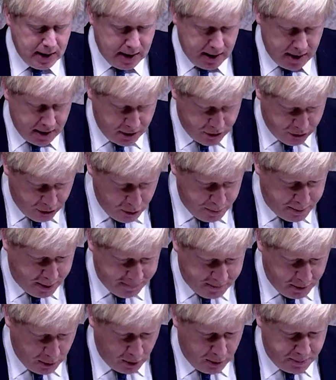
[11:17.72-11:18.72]
And a group
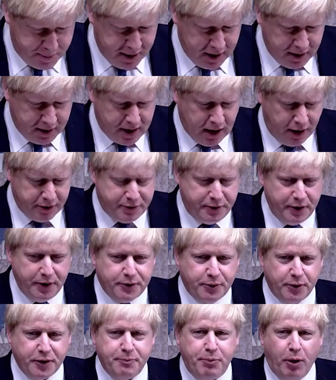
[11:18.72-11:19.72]
of European
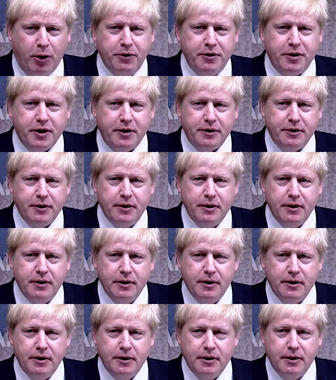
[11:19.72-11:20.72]
countries responded
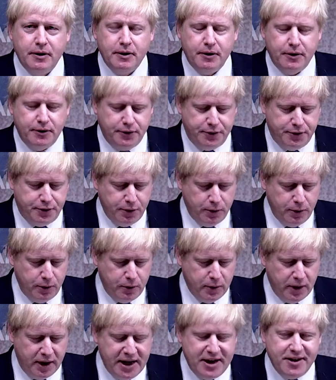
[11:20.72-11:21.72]

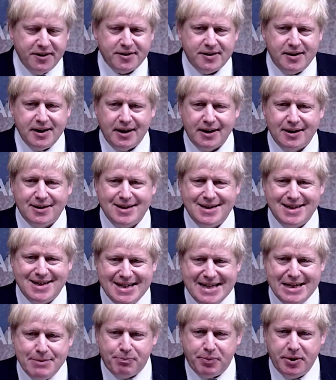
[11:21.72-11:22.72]
to an instinct
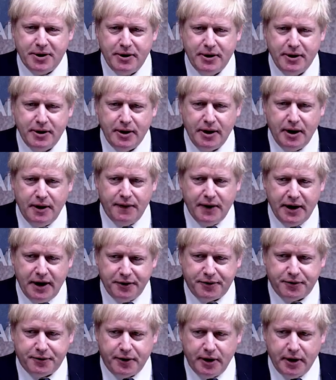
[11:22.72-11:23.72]
deep in the
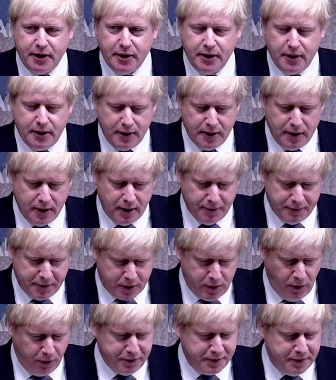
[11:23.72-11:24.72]
history of
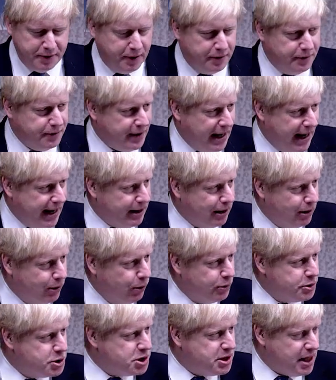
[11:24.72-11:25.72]
the continent and
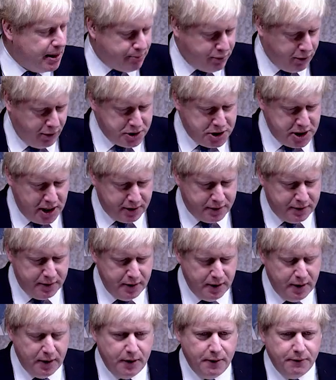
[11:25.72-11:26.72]
launched a project
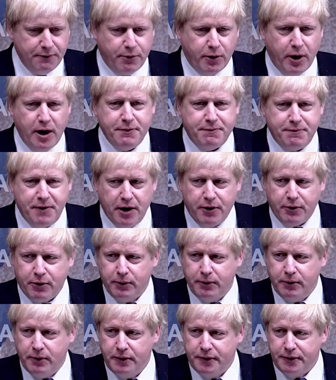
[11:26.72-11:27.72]
for a
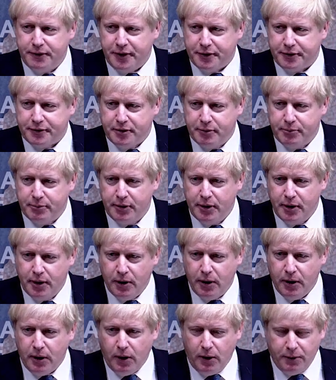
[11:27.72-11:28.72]
federal system
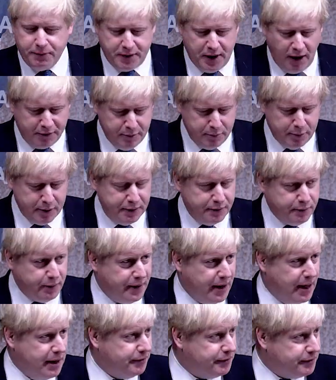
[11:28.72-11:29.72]
of government
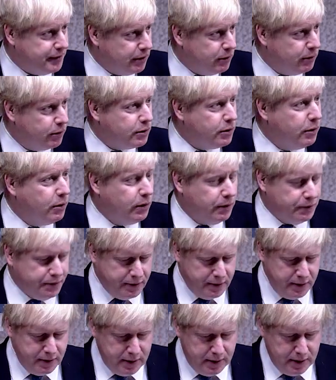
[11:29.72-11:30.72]
with a single
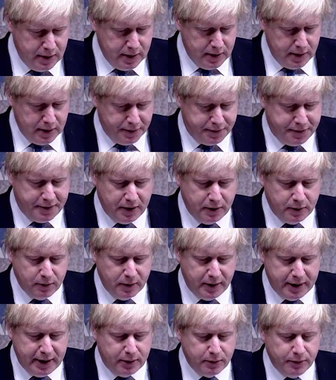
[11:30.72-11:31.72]
court, a
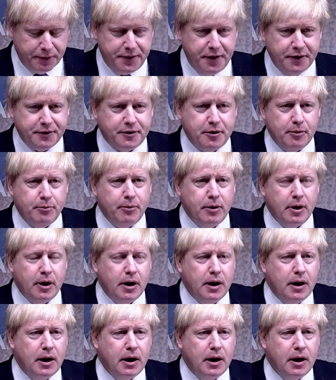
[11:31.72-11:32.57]
single legal system,